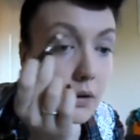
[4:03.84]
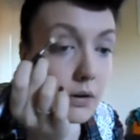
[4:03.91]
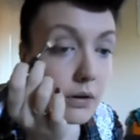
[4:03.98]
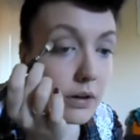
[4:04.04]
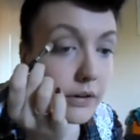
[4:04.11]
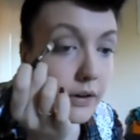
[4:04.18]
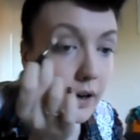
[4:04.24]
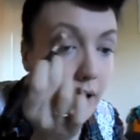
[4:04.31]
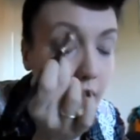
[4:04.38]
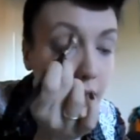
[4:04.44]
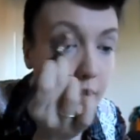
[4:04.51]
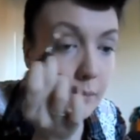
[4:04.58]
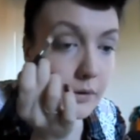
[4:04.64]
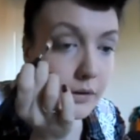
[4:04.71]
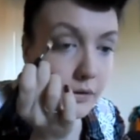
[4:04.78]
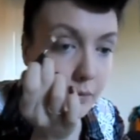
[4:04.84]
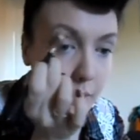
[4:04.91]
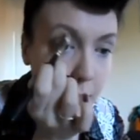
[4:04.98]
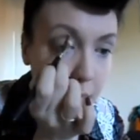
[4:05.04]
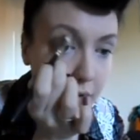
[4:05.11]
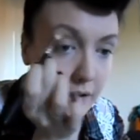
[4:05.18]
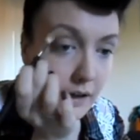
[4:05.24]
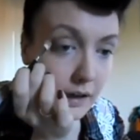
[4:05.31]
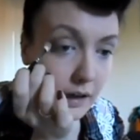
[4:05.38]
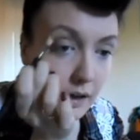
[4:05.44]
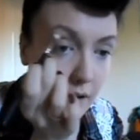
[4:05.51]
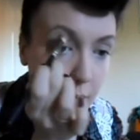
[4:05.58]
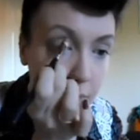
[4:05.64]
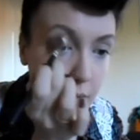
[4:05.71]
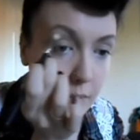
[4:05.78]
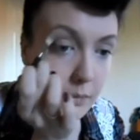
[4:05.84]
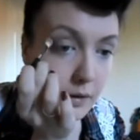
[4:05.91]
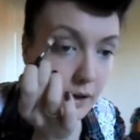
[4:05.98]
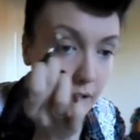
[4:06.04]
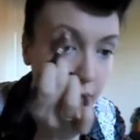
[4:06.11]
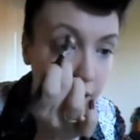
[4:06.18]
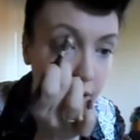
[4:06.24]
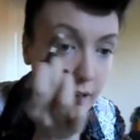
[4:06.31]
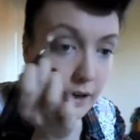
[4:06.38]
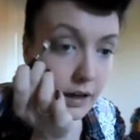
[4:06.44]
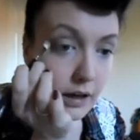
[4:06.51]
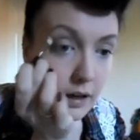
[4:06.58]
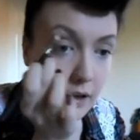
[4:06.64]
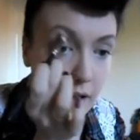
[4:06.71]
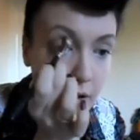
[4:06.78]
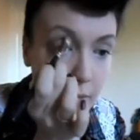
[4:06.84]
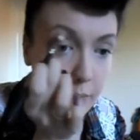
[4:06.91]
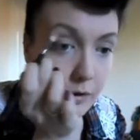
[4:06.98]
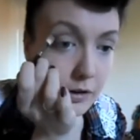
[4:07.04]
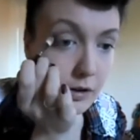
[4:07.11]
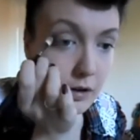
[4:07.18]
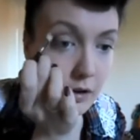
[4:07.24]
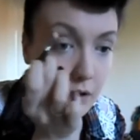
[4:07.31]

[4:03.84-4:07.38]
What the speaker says: All the time, just remember to keep blending up.